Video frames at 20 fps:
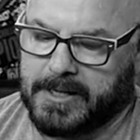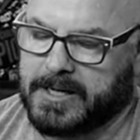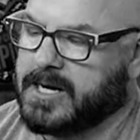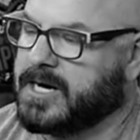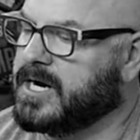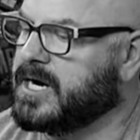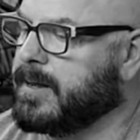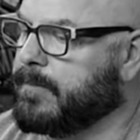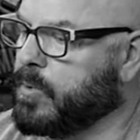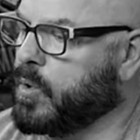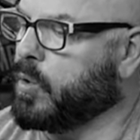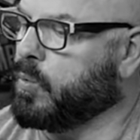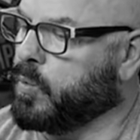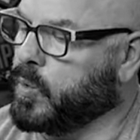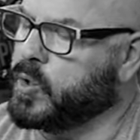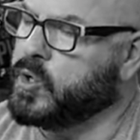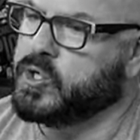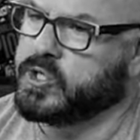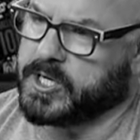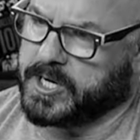Any more
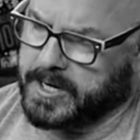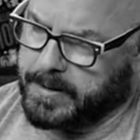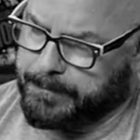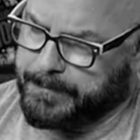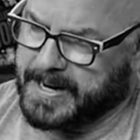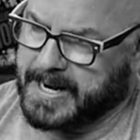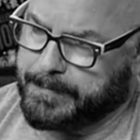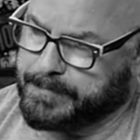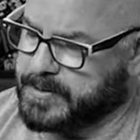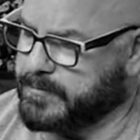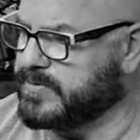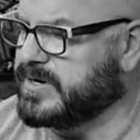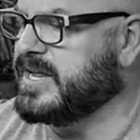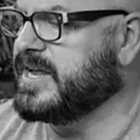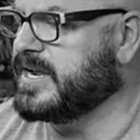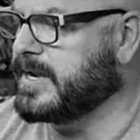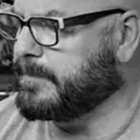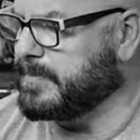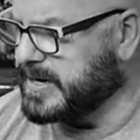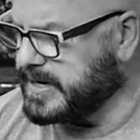words on the paper, I'm going to
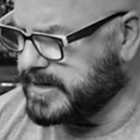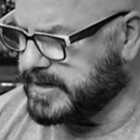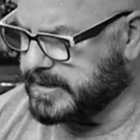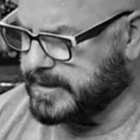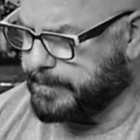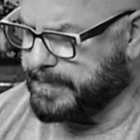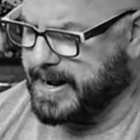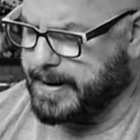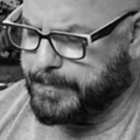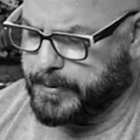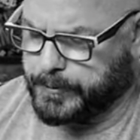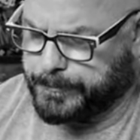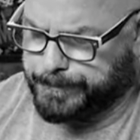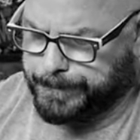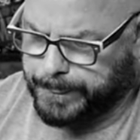end up eating the paper.